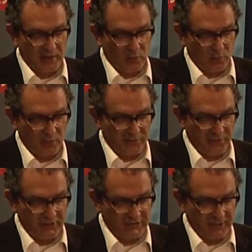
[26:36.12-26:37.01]
all of
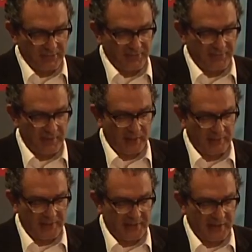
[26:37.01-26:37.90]
Europe,
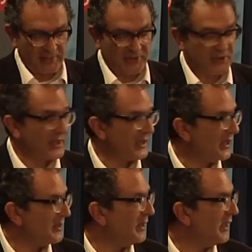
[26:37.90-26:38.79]
established in
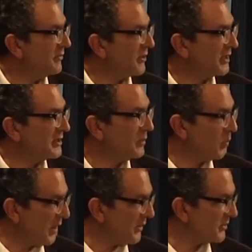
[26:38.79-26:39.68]

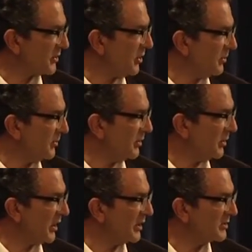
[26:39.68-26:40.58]
1191 as a commune
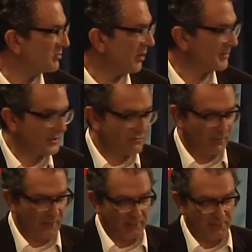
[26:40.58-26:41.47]
and uninterrupted
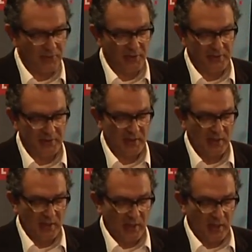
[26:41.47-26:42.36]
from that point.
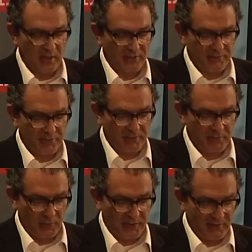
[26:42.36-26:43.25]
The
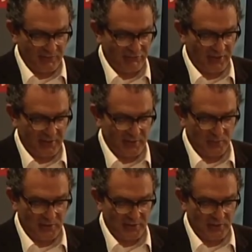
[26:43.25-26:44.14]
problem that we confront,
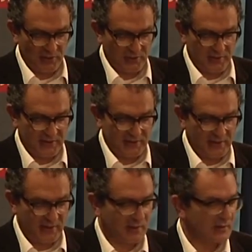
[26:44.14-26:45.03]
which is not
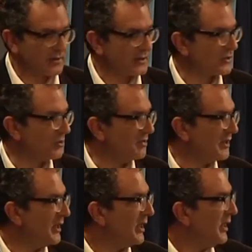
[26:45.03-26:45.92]
incidental to the
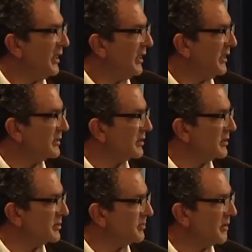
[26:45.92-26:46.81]
story, is that
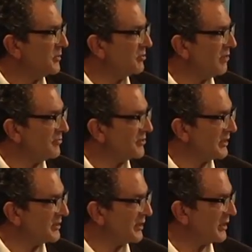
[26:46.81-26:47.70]
as opposed to
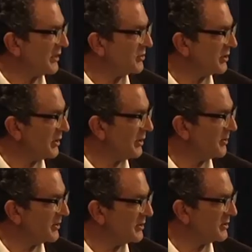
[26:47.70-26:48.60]
representing the ancient
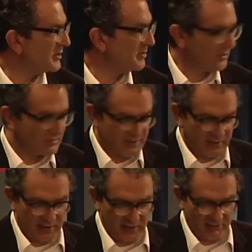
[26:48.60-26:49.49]
liberties and
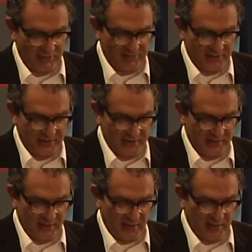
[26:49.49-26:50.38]
democracy, it represents
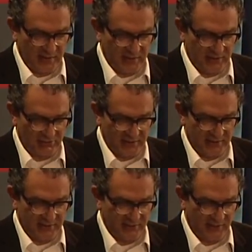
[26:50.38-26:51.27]
entirely the
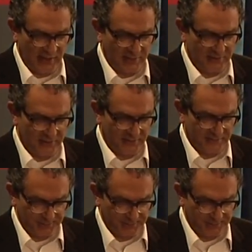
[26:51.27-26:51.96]
interests of capital.